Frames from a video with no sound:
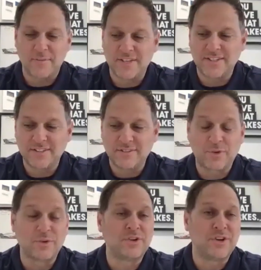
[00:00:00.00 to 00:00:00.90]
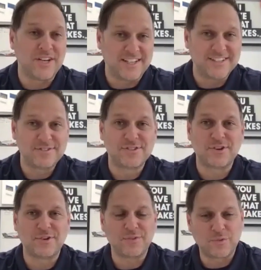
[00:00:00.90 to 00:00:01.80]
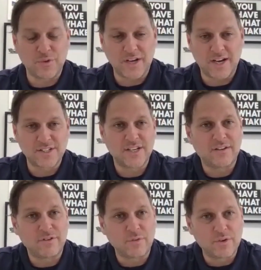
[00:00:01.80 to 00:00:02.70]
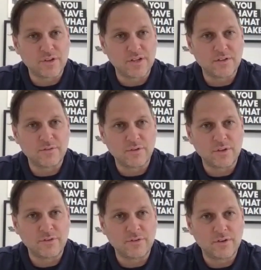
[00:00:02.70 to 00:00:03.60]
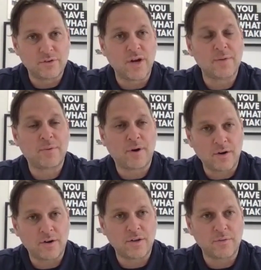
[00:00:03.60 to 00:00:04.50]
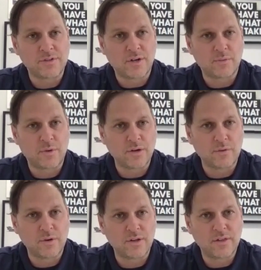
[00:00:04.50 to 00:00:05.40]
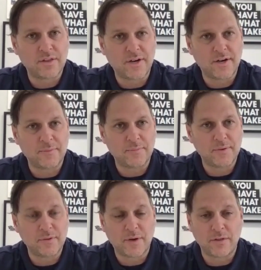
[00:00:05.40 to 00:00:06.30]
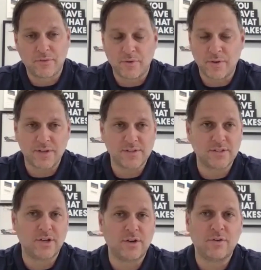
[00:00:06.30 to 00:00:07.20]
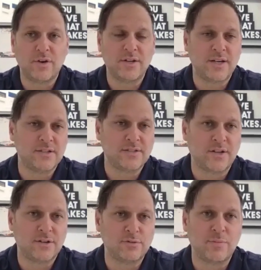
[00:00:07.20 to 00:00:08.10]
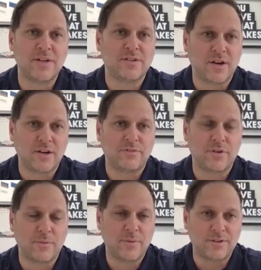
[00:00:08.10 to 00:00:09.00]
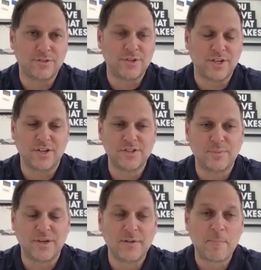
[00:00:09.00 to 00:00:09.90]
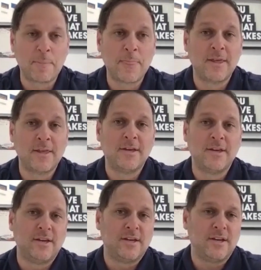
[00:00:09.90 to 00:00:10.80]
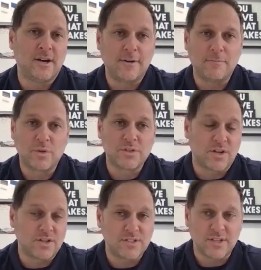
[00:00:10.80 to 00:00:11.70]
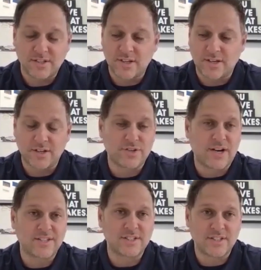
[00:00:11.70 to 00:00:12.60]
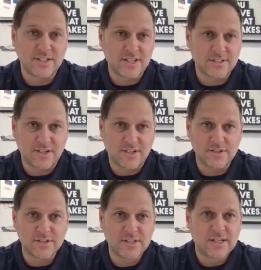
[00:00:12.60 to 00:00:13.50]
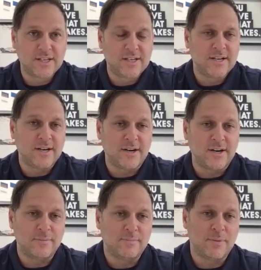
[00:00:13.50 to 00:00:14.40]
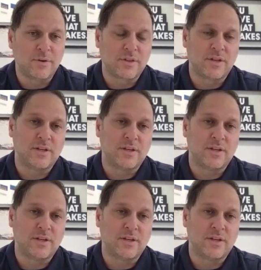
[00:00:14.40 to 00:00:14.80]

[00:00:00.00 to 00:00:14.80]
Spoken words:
I mean, we're learning. So we actually have a really, really great partner that we started working with about 3 months ago on data centers. We've been talking for about 2 years, but we're starting to see a ton of traction in data centers, both